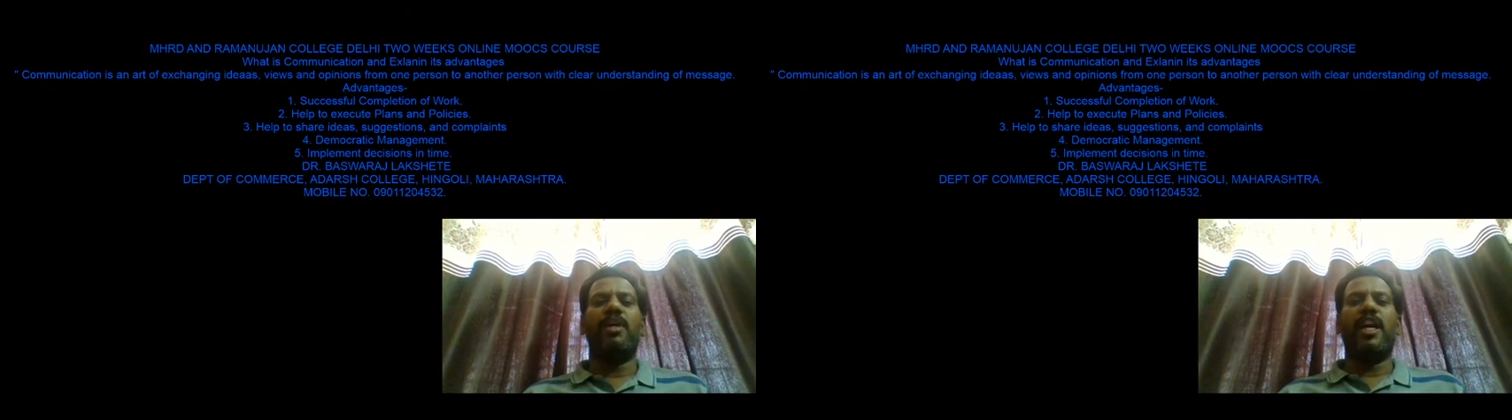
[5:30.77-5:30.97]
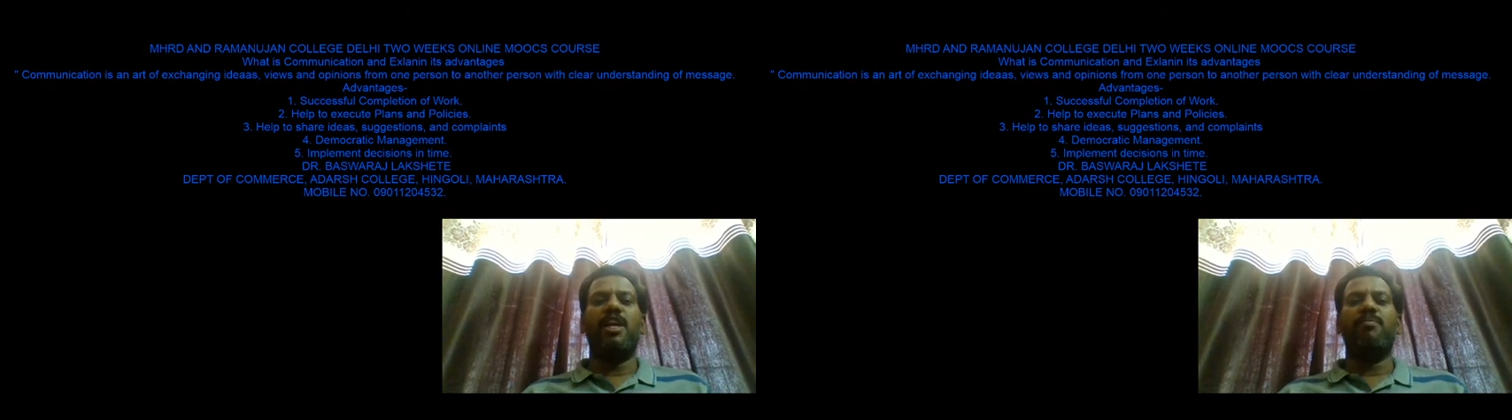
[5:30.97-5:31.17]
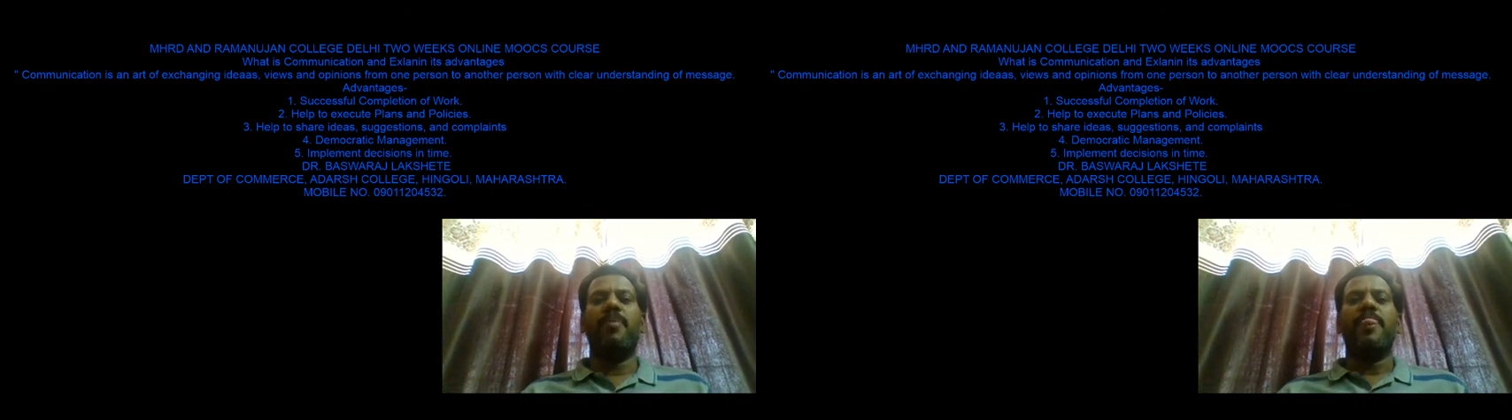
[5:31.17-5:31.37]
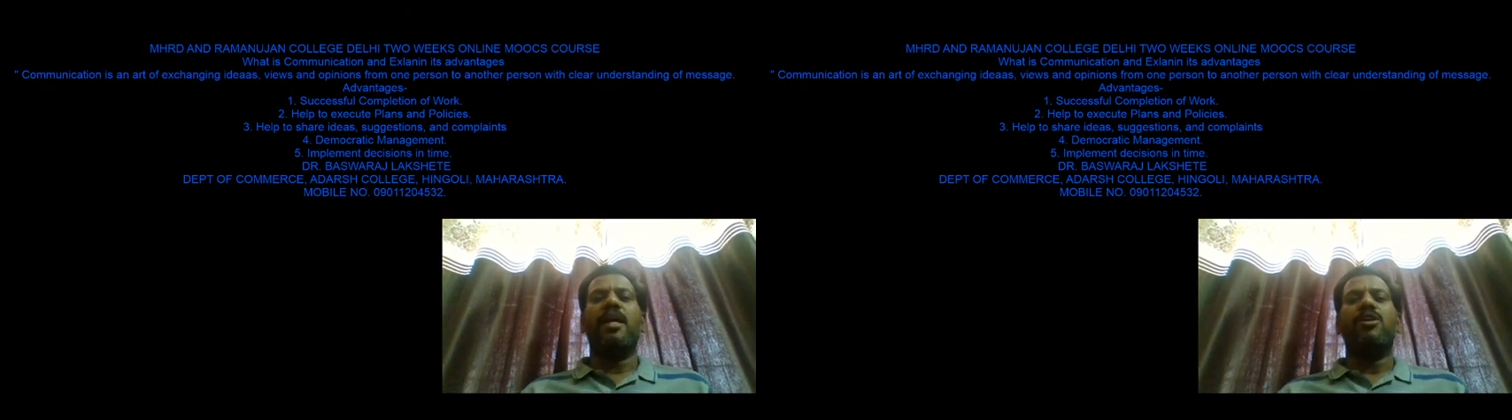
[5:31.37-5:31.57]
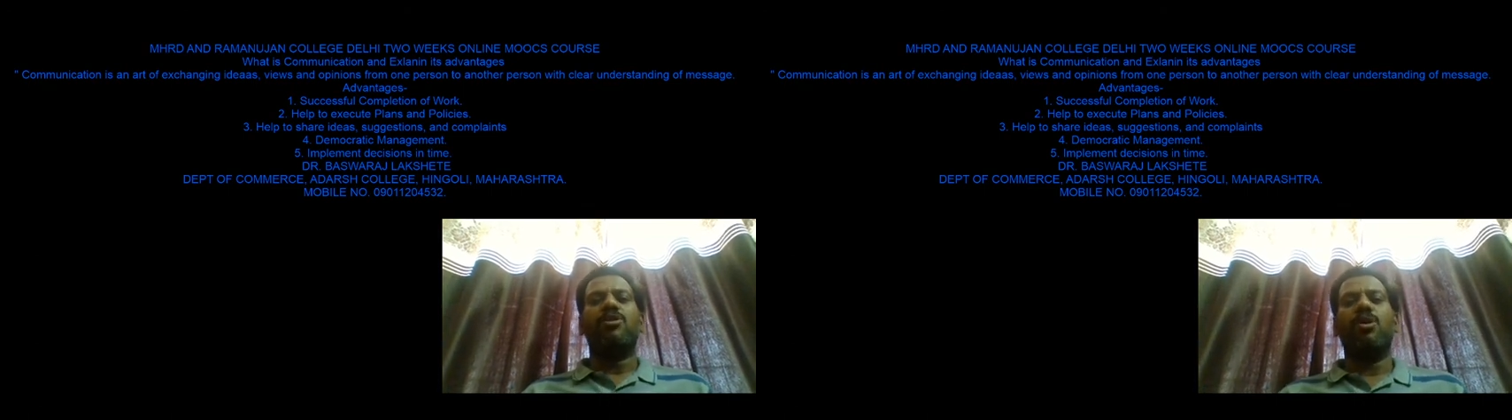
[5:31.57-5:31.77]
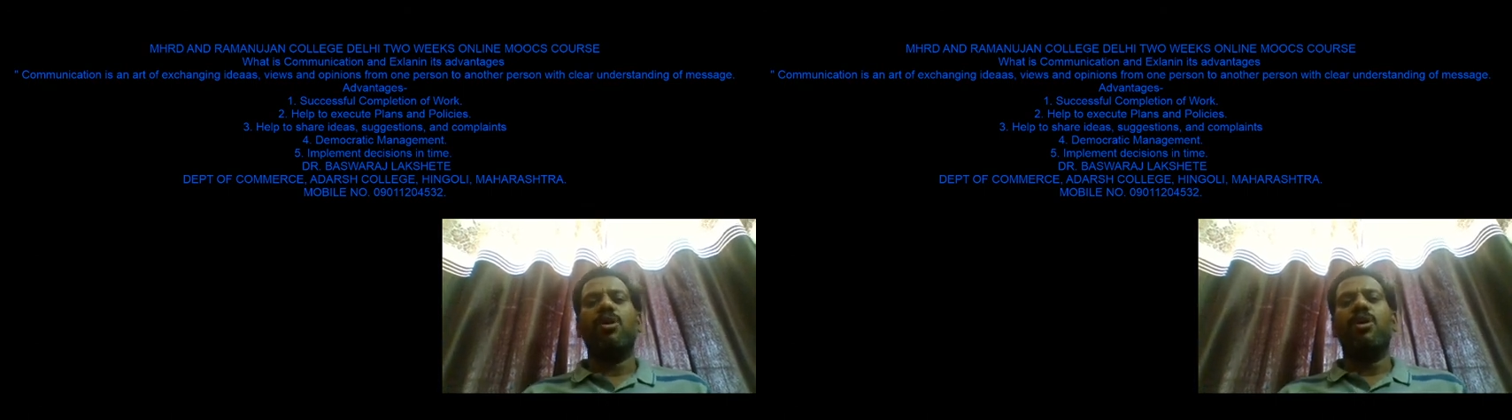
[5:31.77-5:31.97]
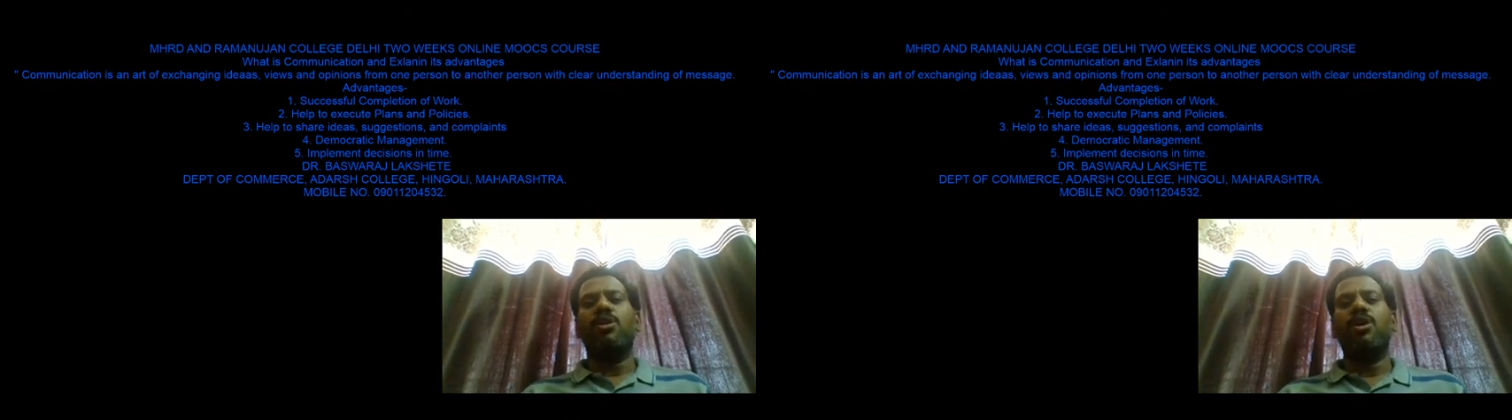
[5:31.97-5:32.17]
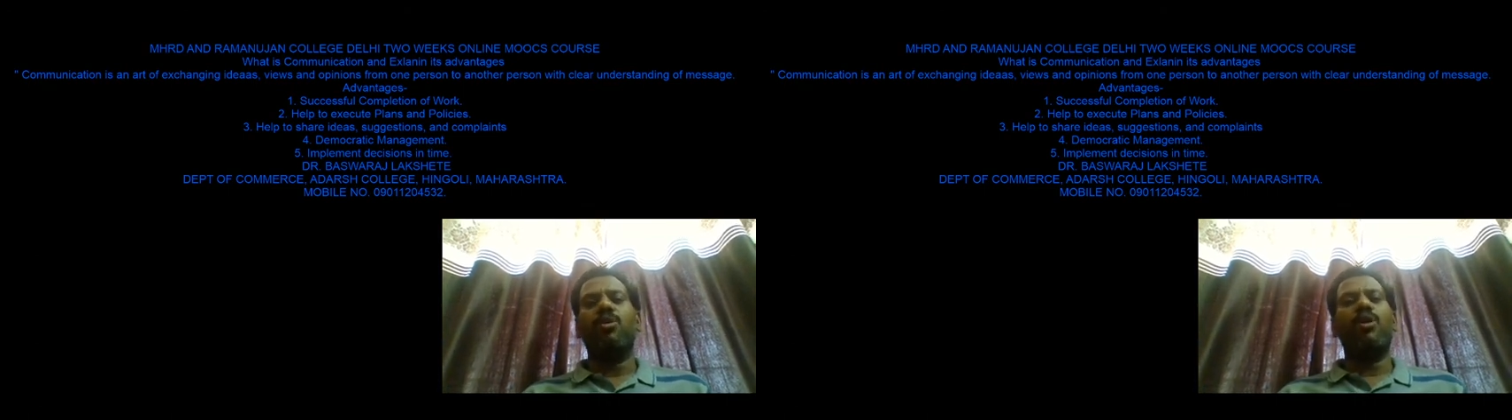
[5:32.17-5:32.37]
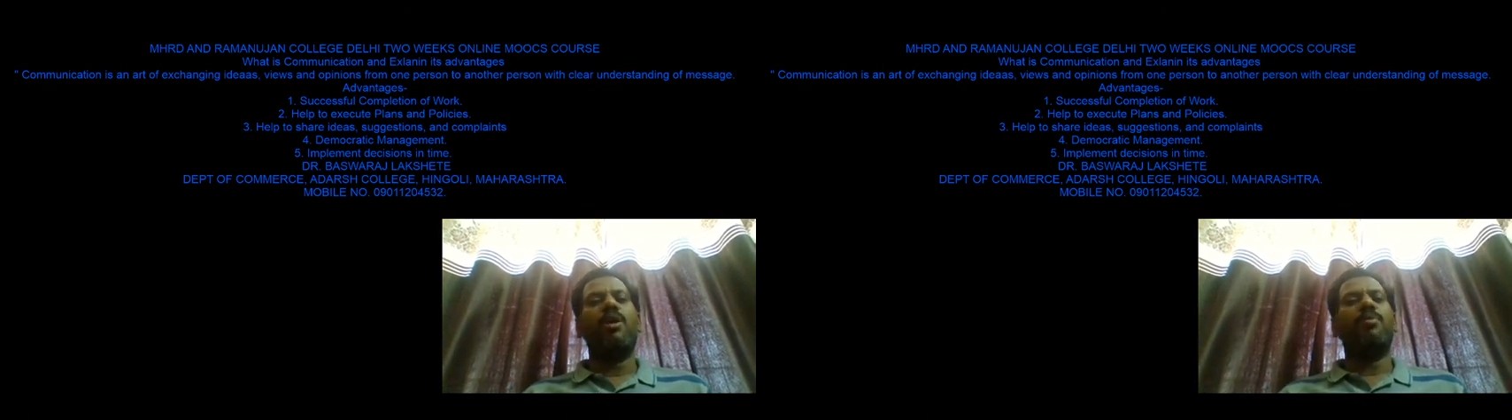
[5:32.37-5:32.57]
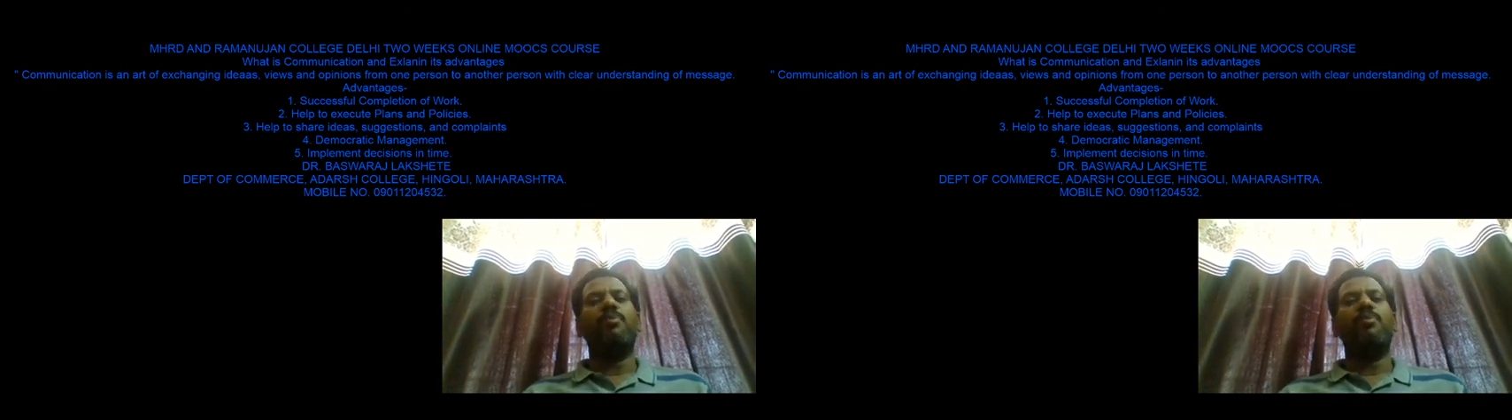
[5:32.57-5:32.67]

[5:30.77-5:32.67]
time, so the role of